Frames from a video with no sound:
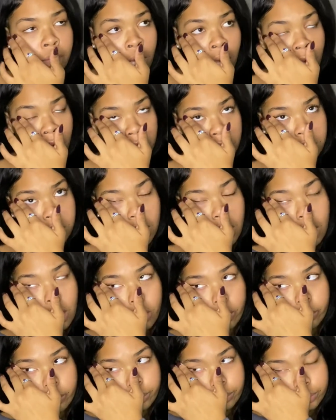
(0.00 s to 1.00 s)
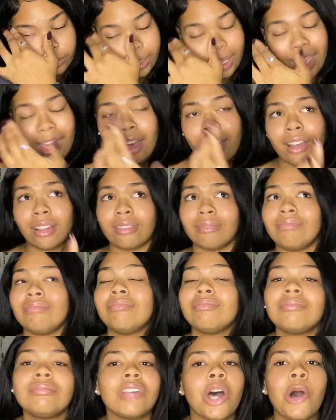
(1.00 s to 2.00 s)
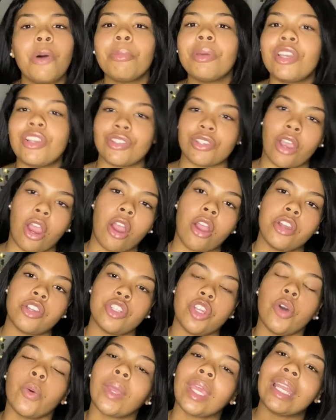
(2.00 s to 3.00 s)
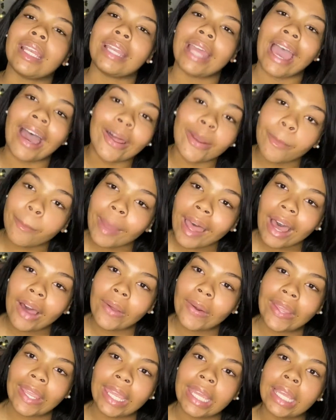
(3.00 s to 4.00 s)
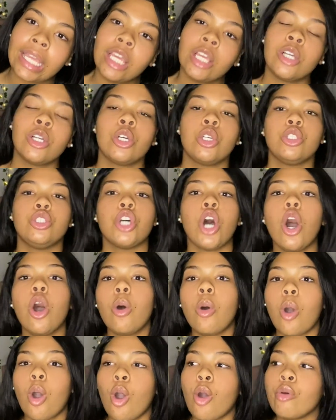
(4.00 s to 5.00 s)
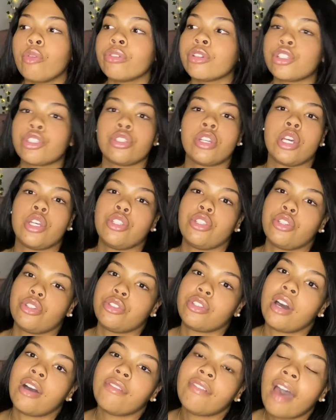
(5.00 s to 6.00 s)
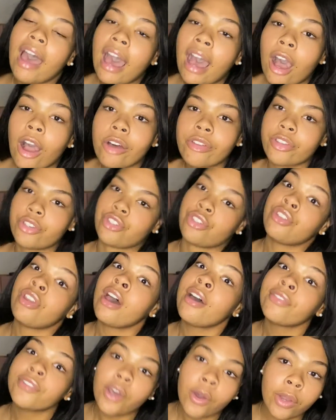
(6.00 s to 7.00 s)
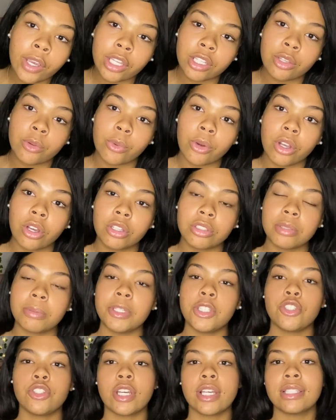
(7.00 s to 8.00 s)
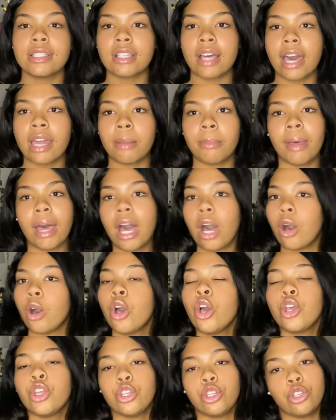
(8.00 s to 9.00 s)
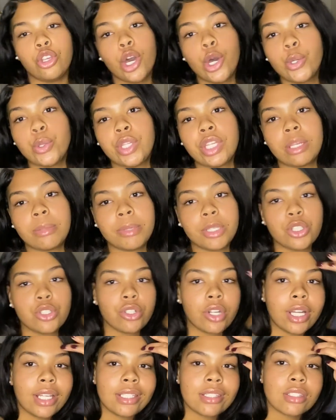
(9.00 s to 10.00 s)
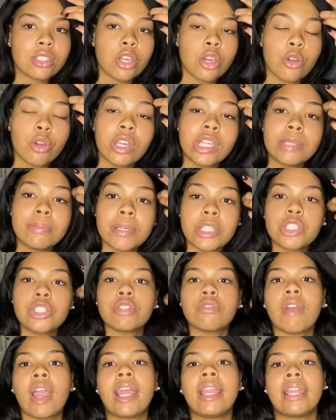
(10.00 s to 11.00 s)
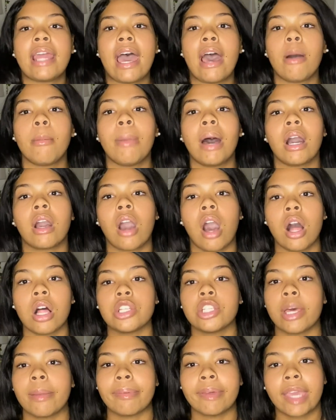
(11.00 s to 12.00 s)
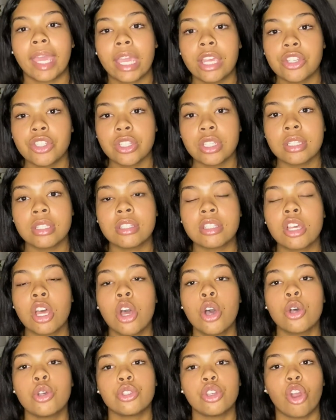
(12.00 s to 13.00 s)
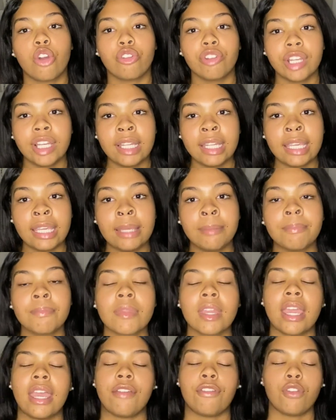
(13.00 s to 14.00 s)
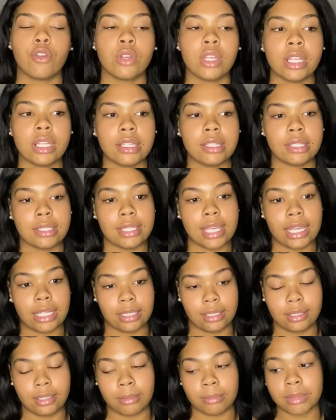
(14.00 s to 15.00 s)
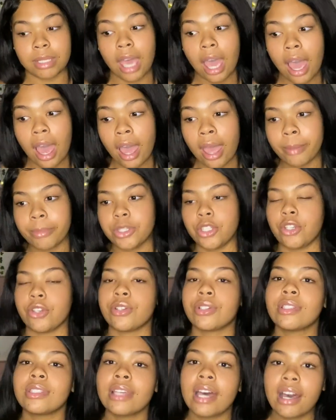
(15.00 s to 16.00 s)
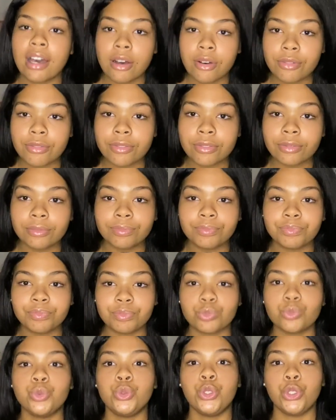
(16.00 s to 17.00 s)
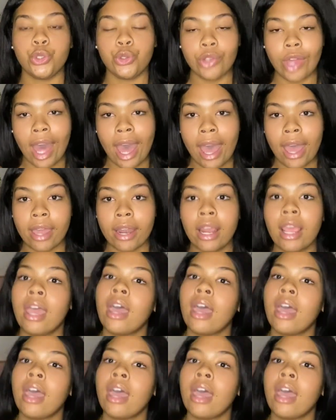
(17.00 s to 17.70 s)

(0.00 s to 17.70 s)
So yeah, don't be discouraged. Don't get down about it. Don't overstress yourself out. There's enough going on in the world to be stressed out about. You don't need to be stressed, especially right now, about college applications. So really, if you need to take some time to yourself, do that.